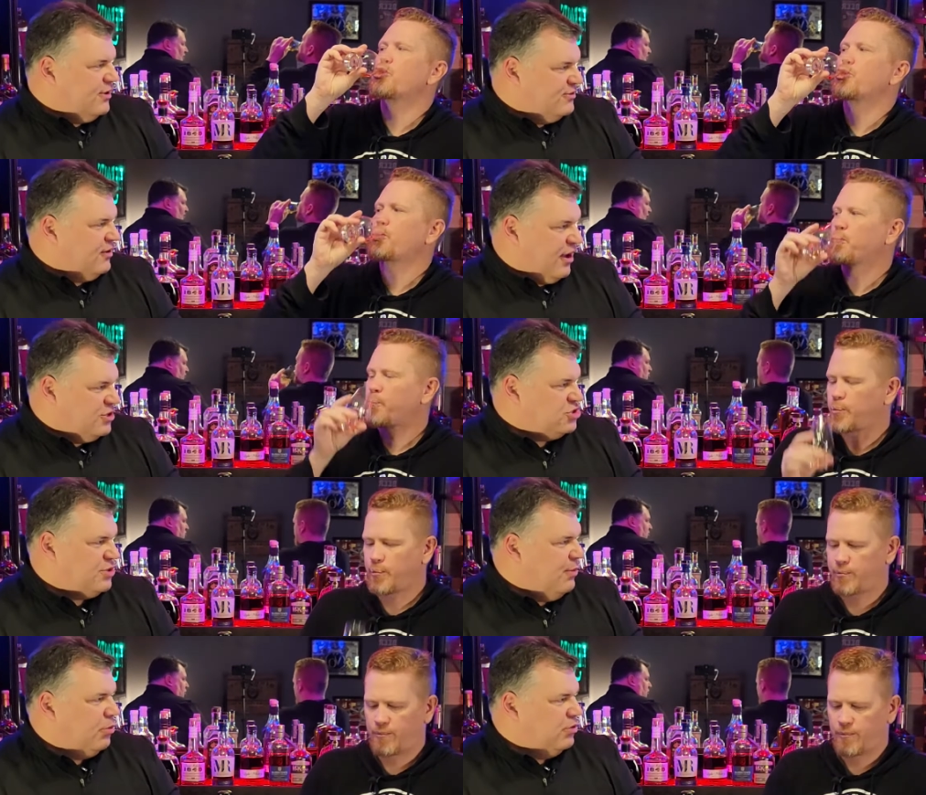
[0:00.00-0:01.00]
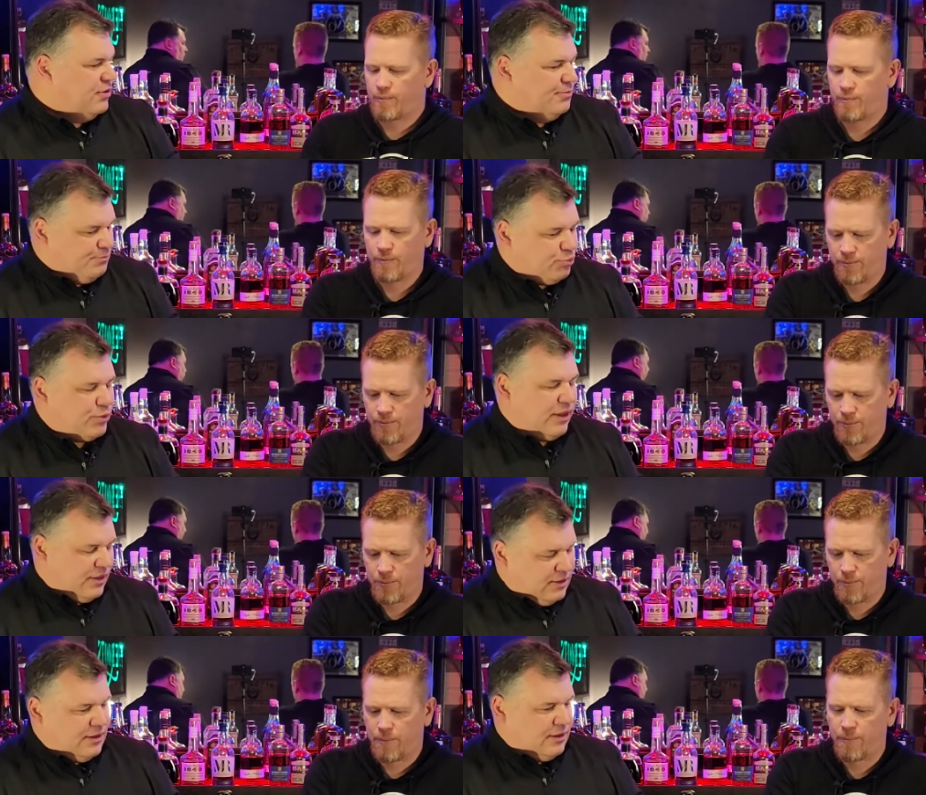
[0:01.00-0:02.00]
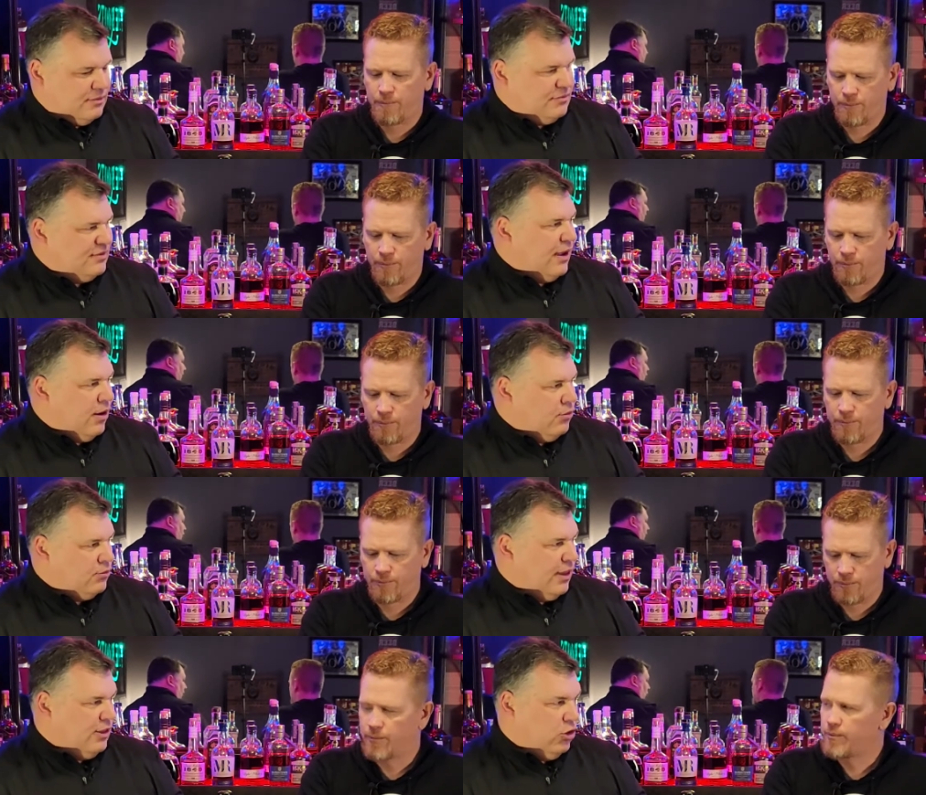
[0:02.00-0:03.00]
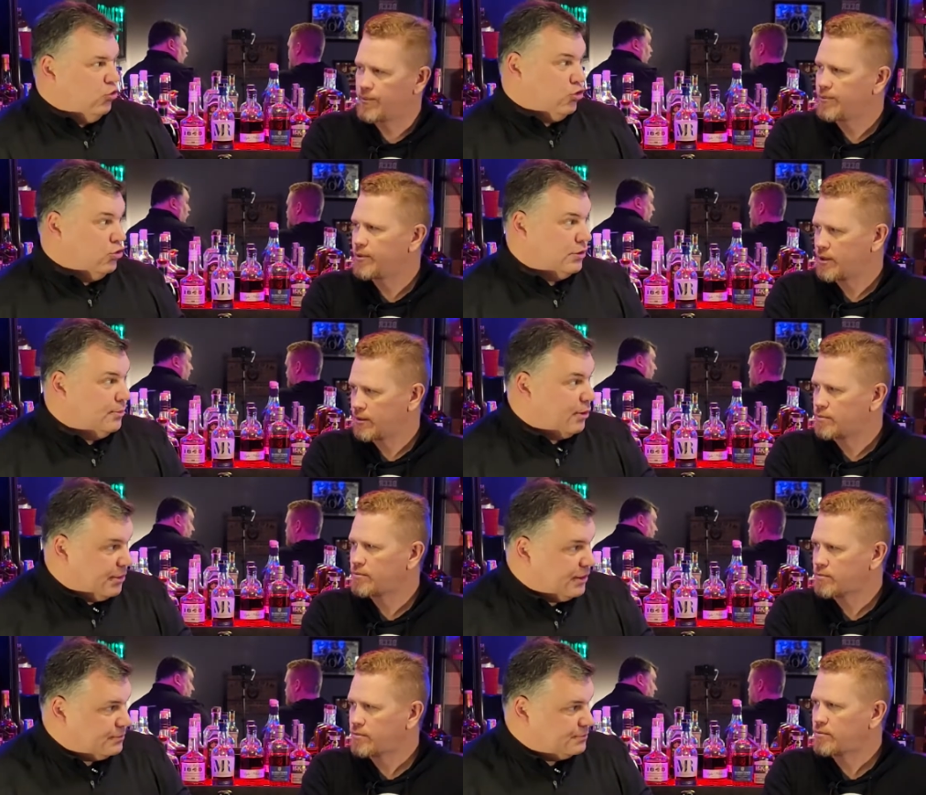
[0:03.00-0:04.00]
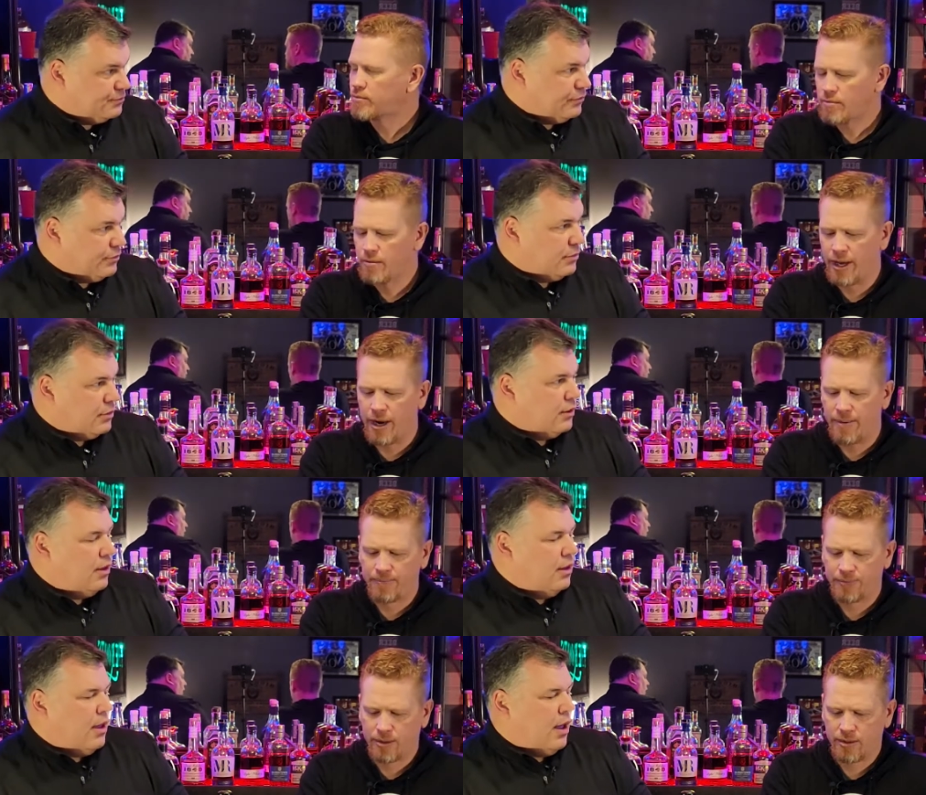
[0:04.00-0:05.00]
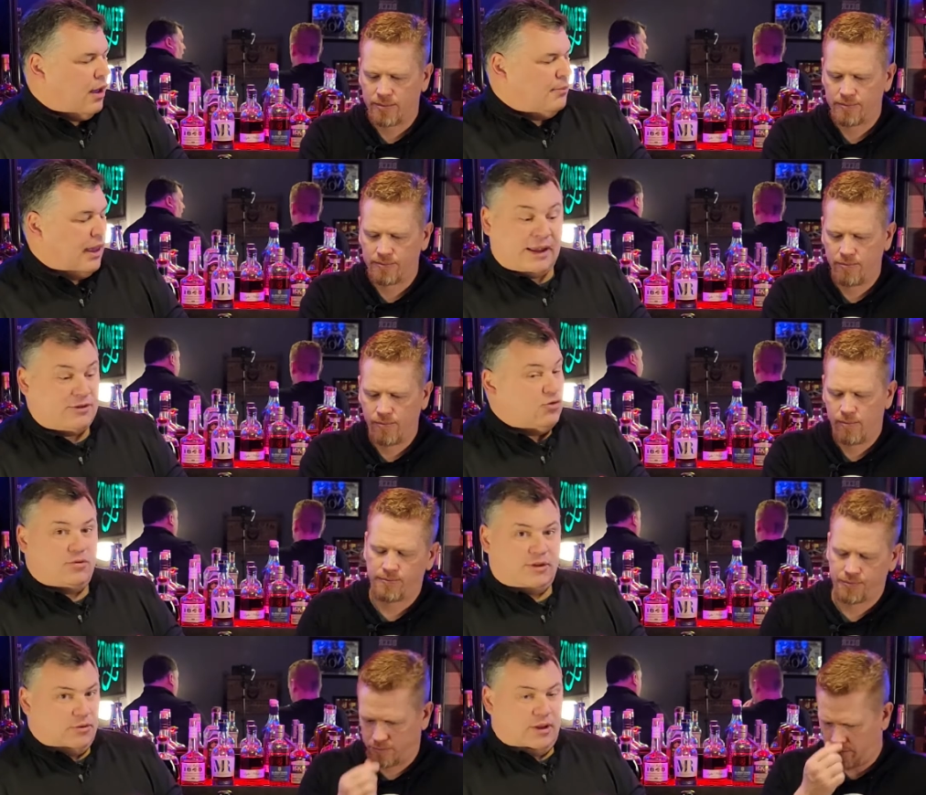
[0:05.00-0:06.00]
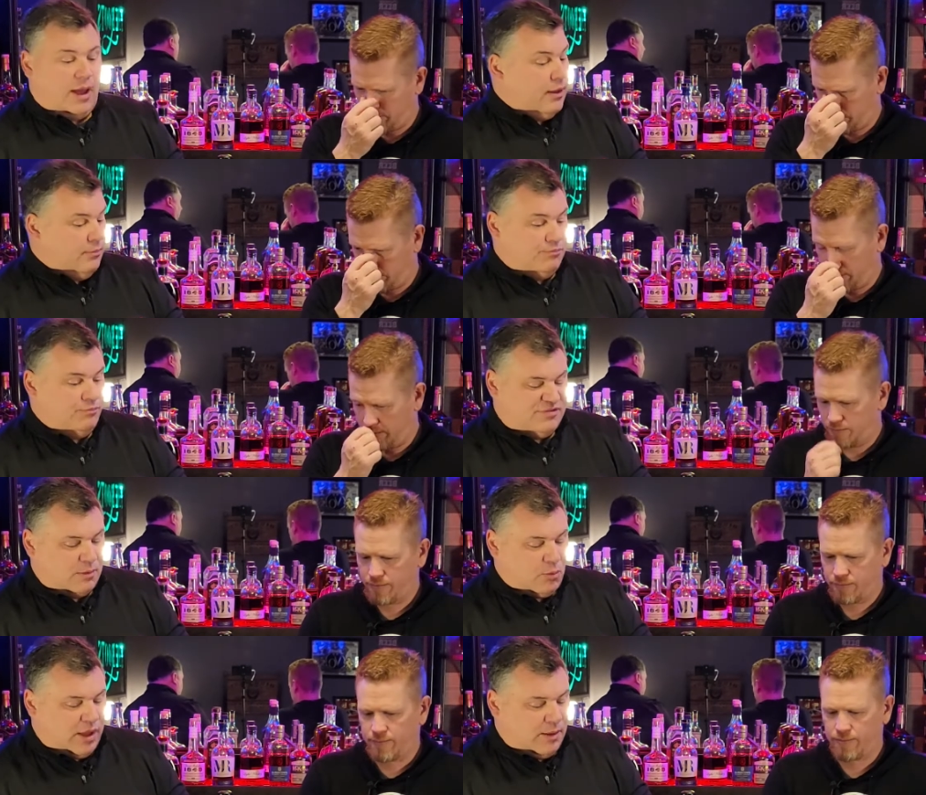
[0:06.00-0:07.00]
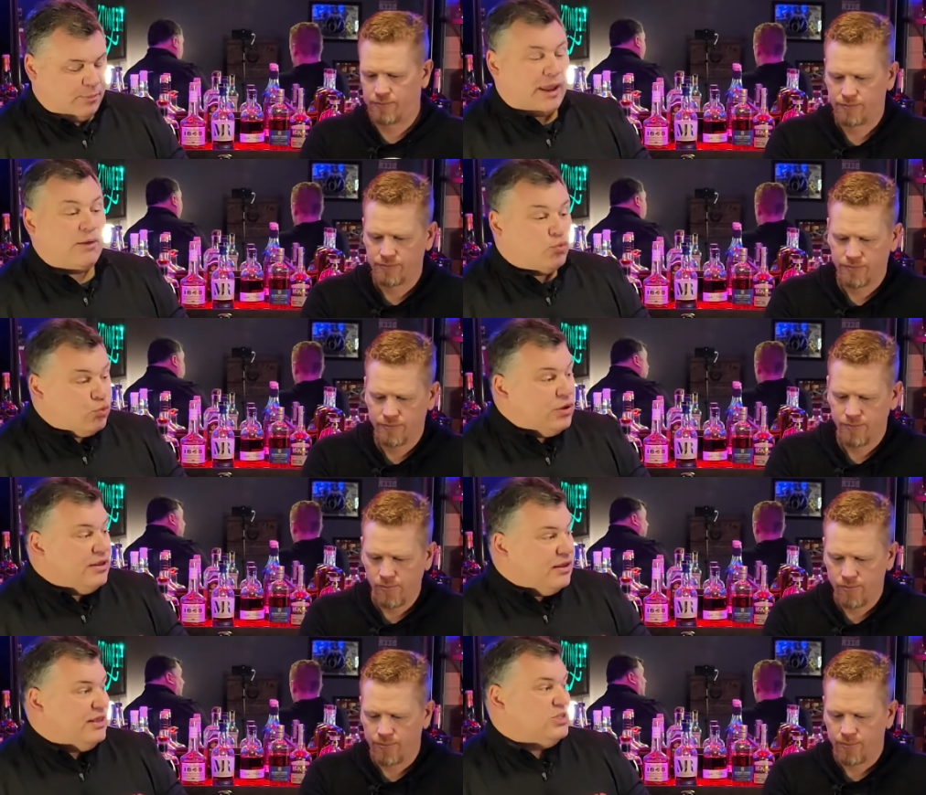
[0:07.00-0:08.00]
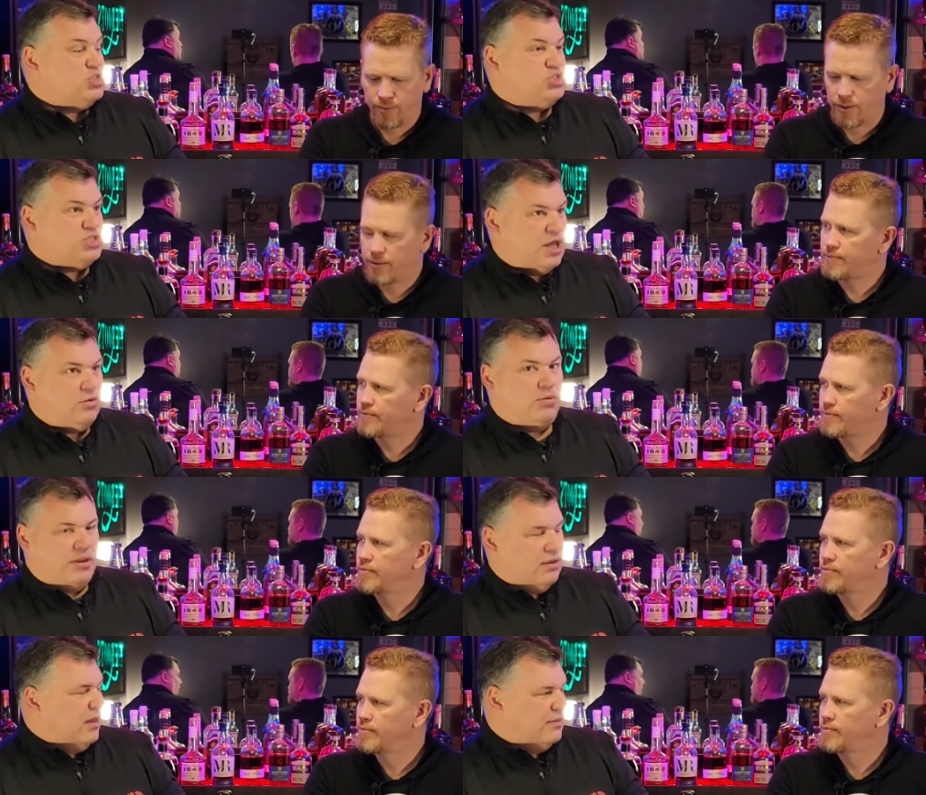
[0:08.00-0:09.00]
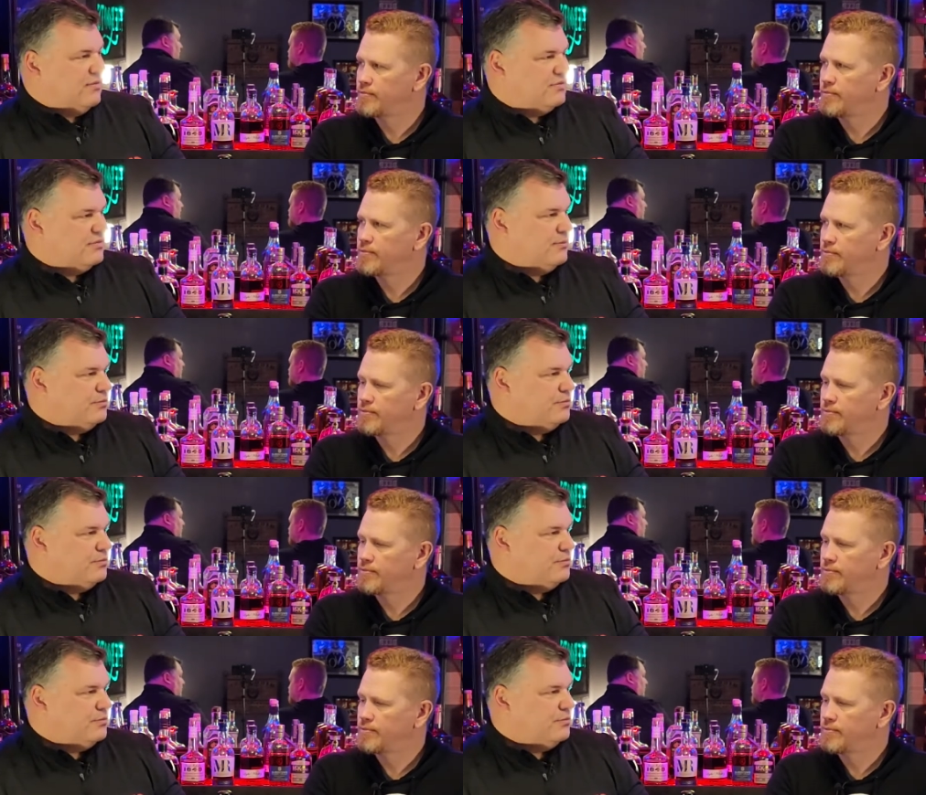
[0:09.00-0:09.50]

Speaker 1: in scotch to be able to break it down like you could a bourbon. Yeah. Um, and I totally agree. I same way. But I really genuinely like this.